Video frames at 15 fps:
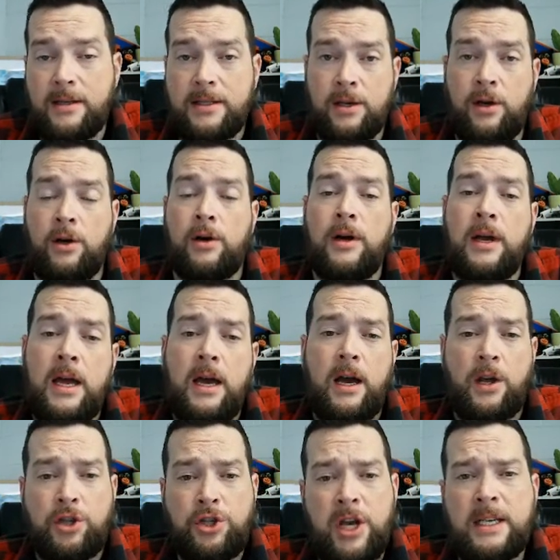So
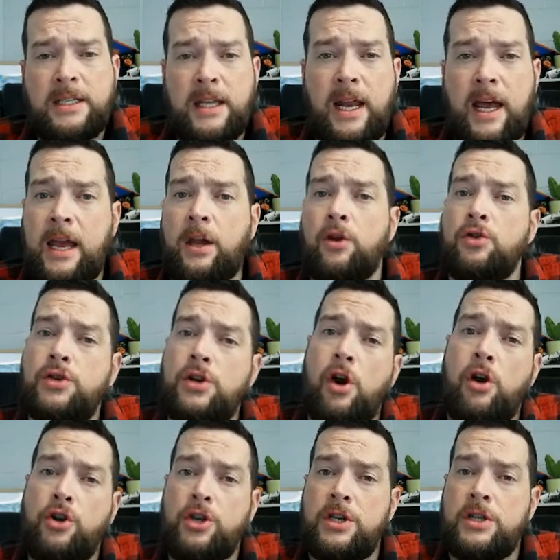adjacent angles
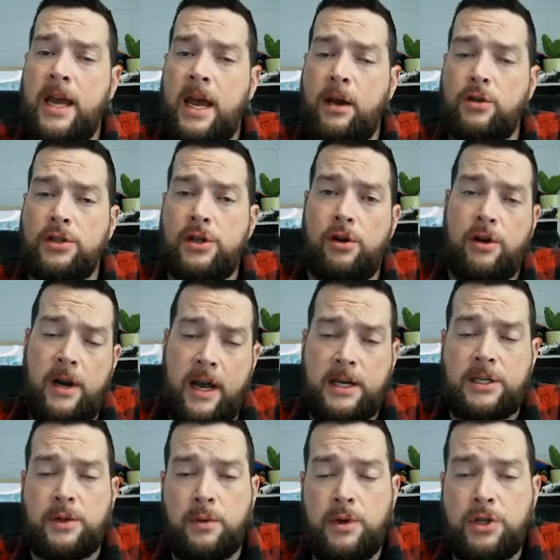are just angles that are
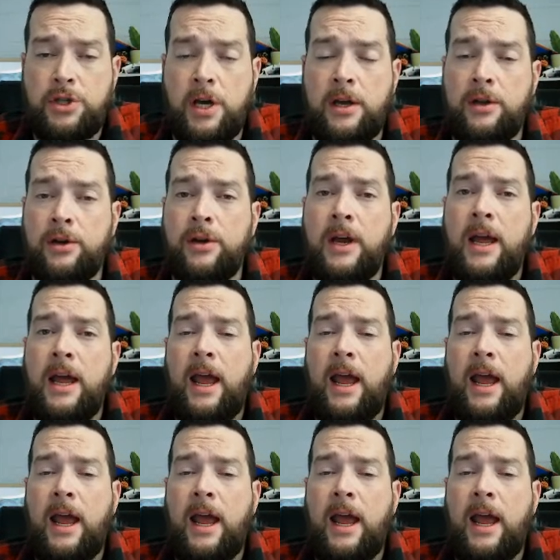next to each other,